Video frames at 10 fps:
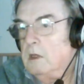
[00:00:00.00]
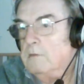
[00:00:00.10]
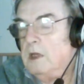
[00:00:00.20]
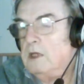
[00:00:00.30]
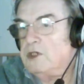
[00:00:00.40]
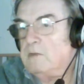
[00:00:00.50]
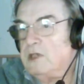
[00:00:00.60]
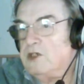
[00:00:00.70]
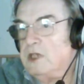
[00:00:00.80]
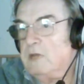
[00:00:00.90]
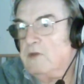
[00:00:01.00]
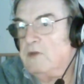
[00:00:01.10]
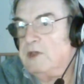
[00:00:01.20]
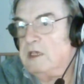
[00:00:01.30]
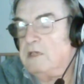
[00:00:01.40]
But I should imagine
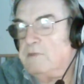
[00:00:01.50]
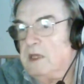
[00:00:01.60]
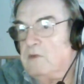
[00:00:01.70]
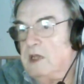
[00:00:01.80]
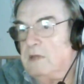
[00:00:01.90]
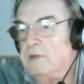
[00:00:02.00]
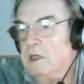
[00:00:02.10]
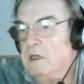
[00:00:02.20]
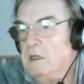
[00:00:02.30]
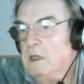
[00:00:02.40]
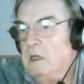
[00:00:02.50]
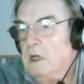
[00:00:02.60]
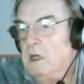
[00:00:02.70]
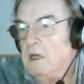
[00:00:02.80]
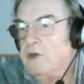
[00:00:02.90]
everybody and his mate will have a
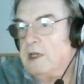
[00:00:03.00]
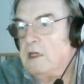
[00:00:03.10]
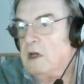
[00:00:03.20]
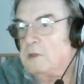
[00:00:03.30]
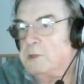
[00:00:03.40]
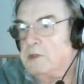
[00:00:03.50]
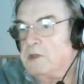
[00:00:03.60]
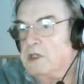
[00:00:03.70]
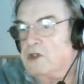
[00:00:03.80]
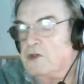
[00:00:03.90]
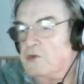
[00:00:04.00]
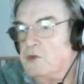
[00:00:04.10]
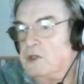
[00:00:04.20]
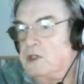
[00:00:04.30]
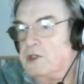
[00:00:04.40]
credit card for digital
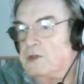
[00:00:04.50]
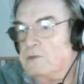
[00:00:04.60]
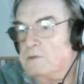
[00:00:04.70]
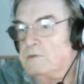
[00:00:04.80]
coins soon.